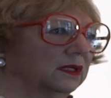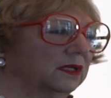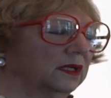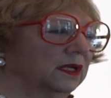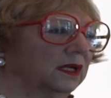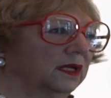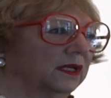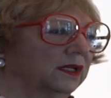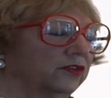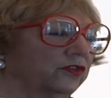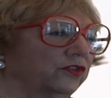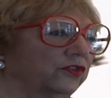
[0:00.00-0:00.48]

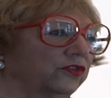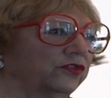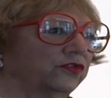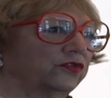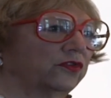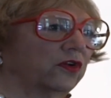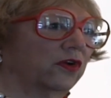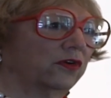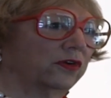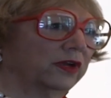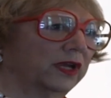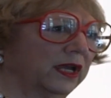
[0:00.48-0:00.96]
And as a
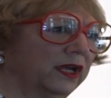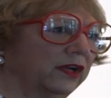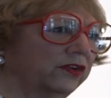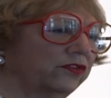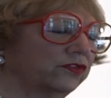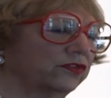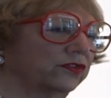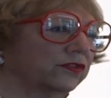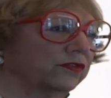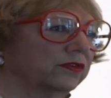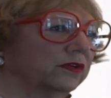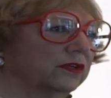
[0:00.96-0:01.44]
strong
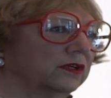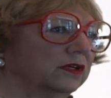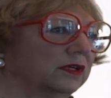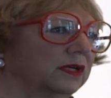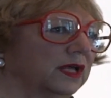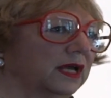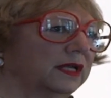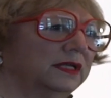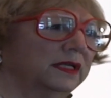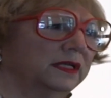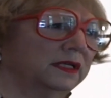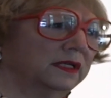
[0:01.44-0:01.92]
extrovert,
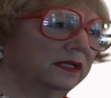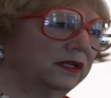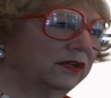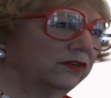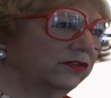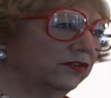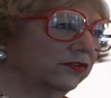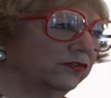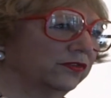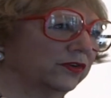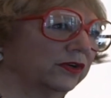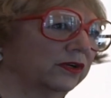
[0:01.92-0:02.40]
I need an
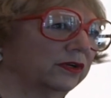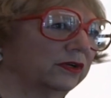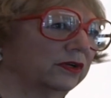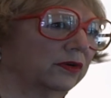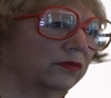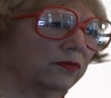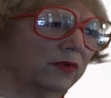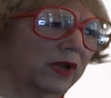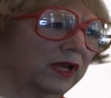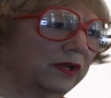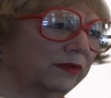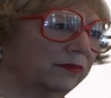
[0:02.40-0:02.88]
introvert
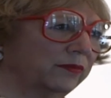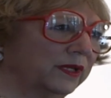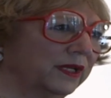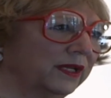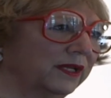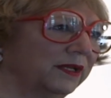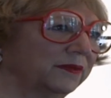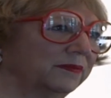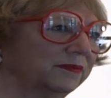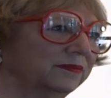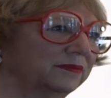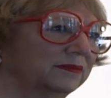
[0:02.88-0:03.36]
around
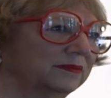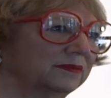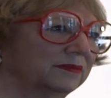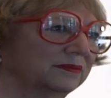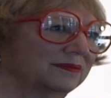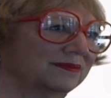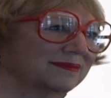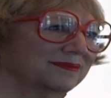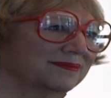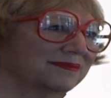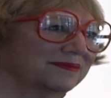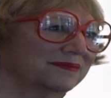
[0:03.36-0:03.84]
me.
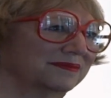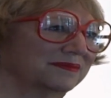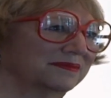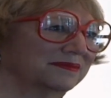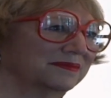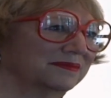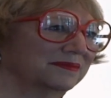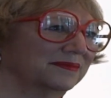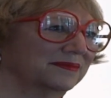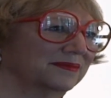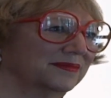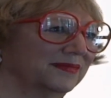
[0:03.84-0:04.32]

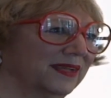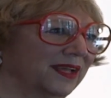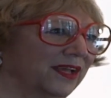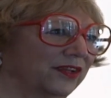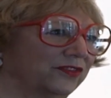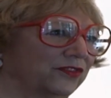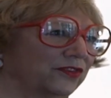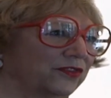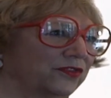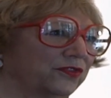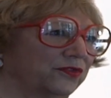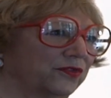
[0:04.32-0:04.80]

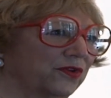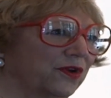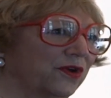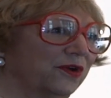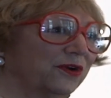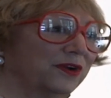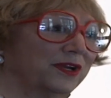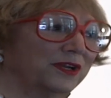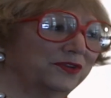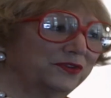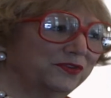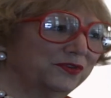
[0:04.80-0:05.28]
As a
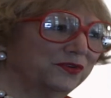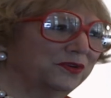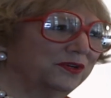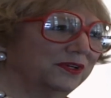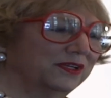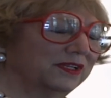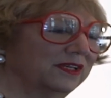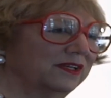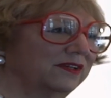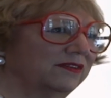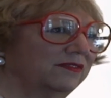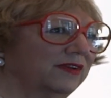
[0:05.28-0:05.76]
strong
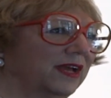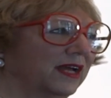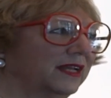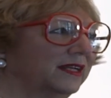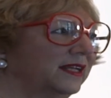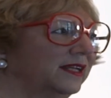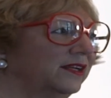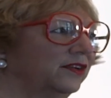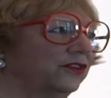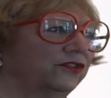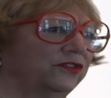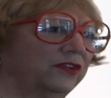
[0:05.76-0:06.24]
intuitive, I
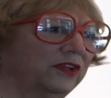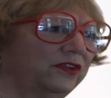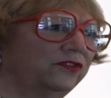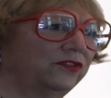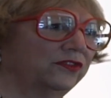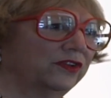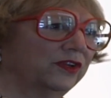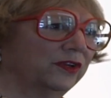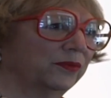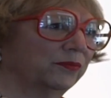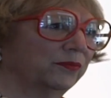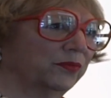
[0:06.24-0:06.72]
need a
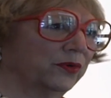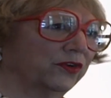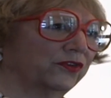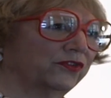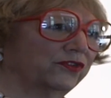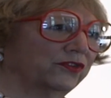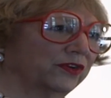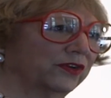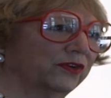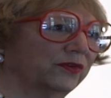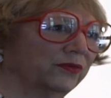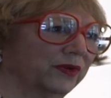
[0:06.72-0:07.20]
sensing
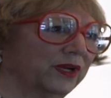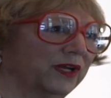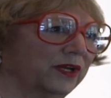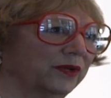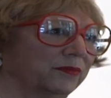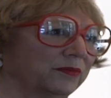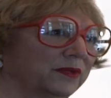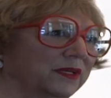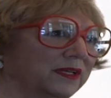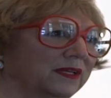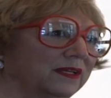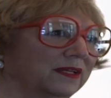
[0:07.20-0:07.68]
person
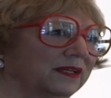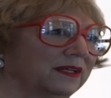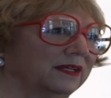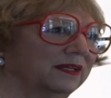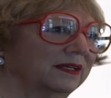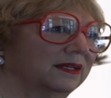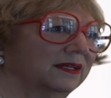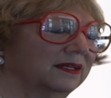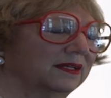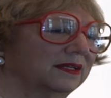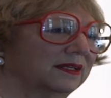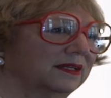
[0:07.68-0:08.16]
around me.
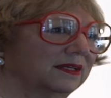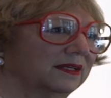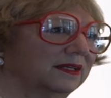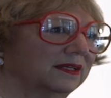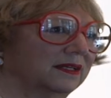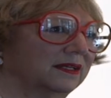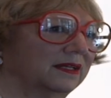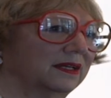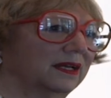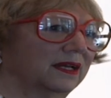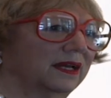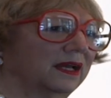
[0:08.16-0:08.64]

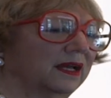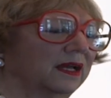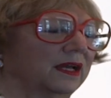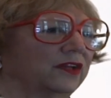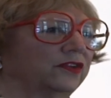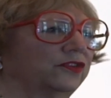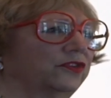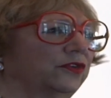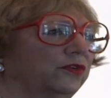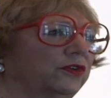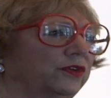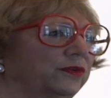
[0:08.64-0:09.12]

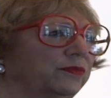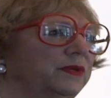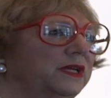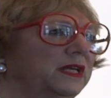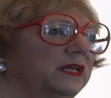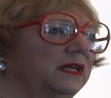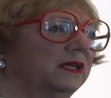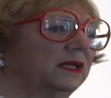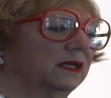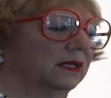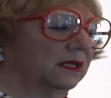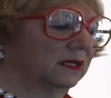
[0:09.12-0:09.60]
So to
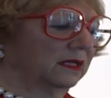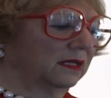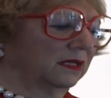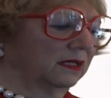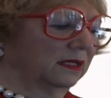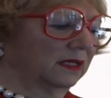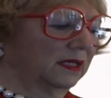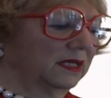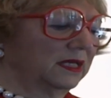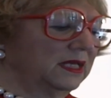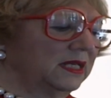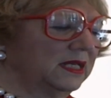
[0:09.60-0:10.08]
me,
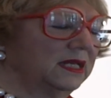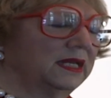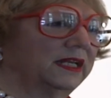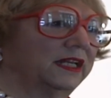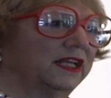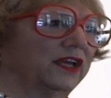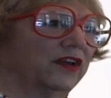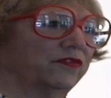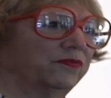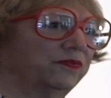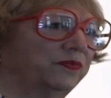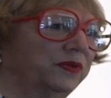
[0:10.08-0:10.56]

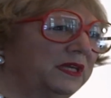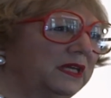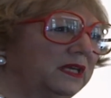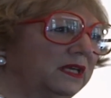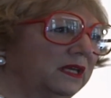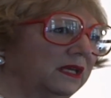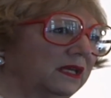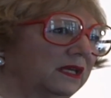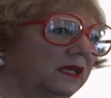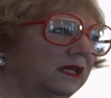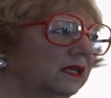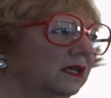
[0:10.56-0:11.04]

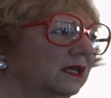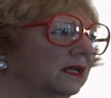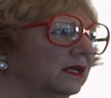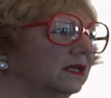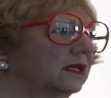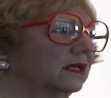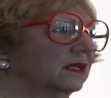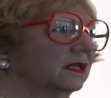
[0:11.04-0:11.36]
ENFP,